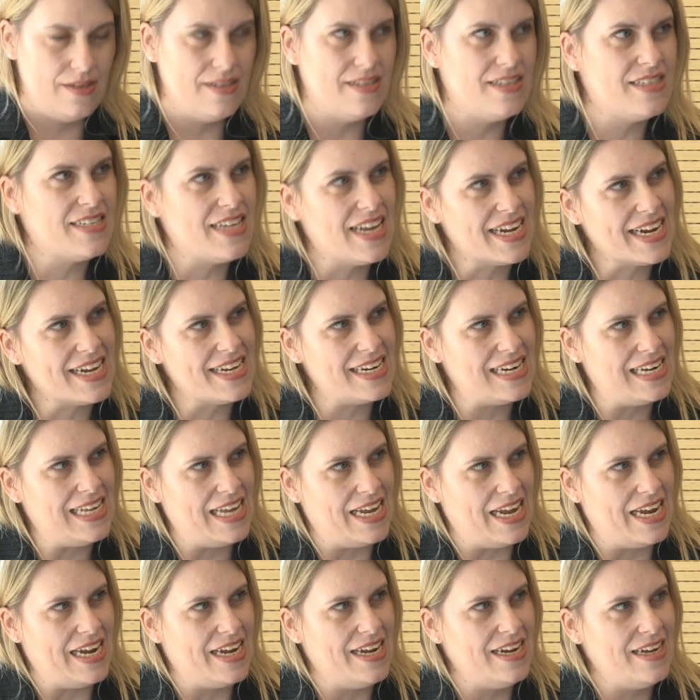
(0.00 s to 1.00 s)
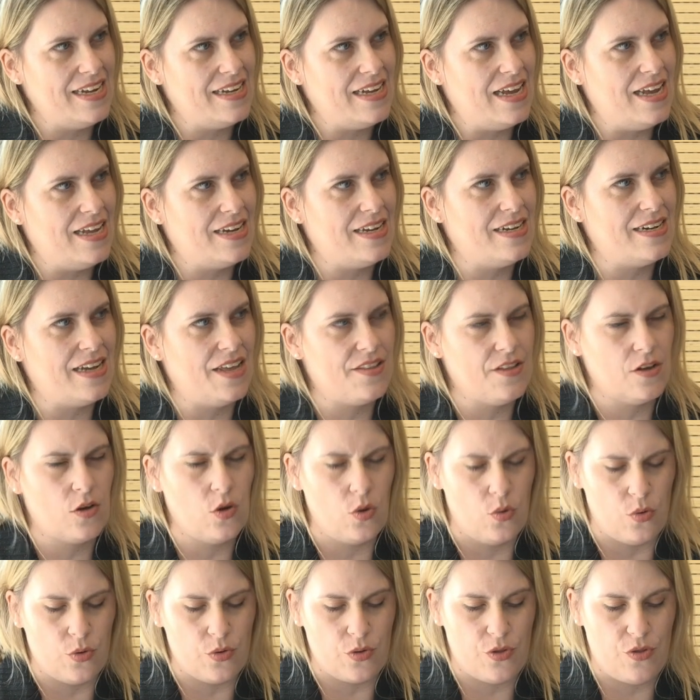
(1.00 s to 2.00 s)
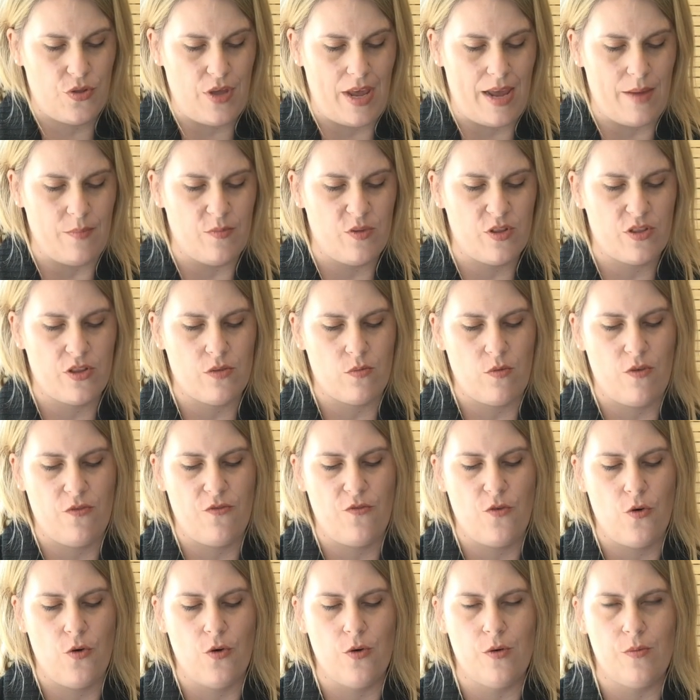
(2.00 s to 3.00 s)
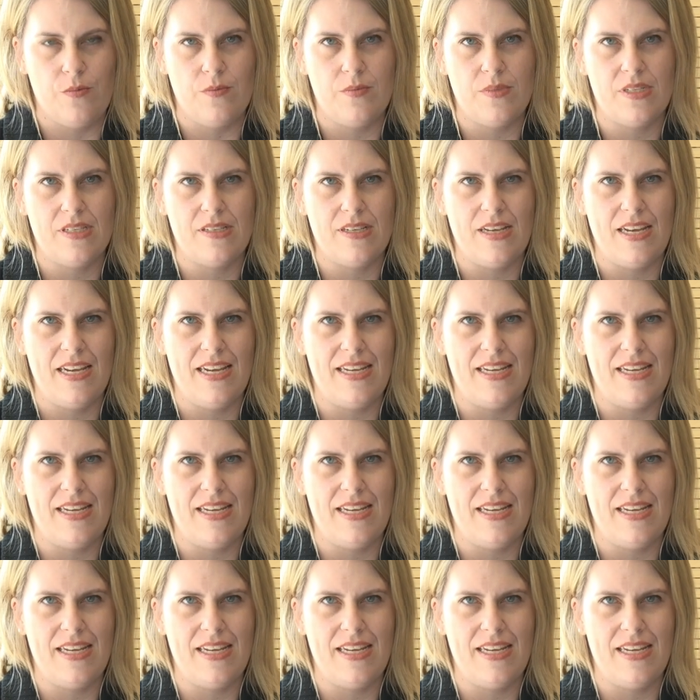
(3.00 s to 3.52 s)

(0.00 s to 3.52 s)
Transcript: Secondly, and another core theme with the reforms,